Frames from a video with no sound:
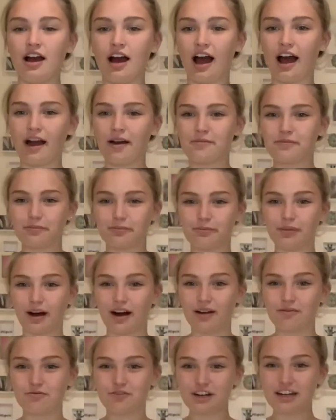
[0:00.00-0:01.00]
But
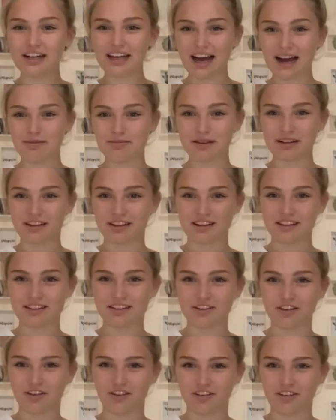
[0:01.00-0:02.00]
I'm really happy that it's
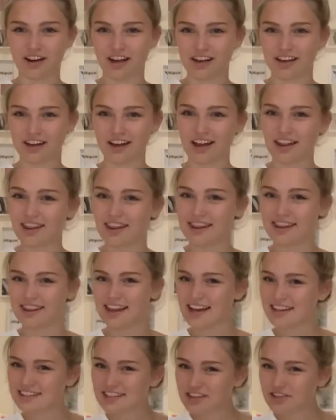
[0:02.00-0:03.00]
not like
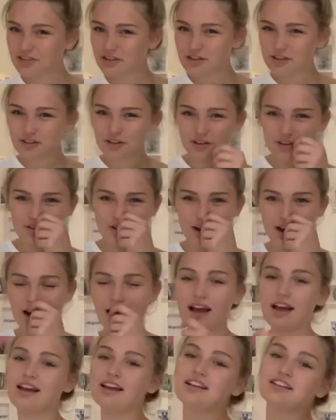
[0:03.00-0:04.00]
that see-through at all.
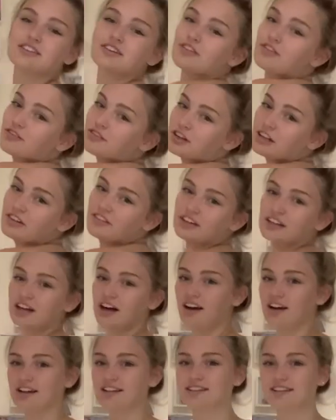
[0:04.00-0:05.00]
It's really, really
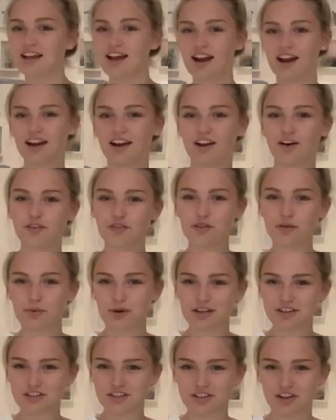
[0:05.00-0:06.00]
nice. Love the
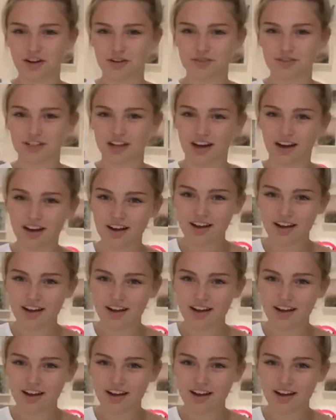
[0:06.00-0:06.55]
one shoulder.